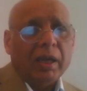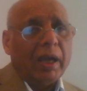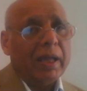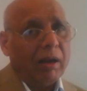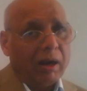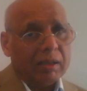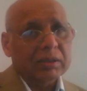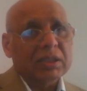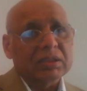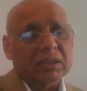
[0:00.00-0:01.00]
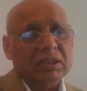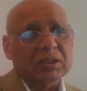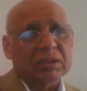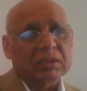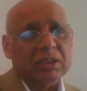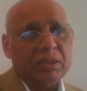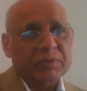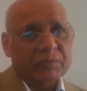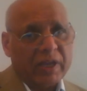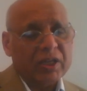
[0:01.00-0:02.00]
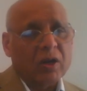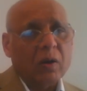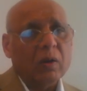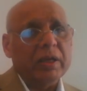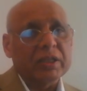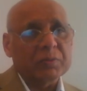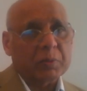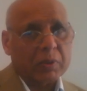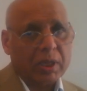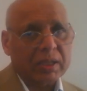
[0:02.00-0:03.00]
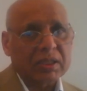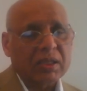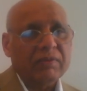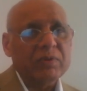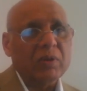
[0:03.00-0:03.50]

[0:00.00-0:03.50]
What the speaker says: And all this seems very good. It's productive.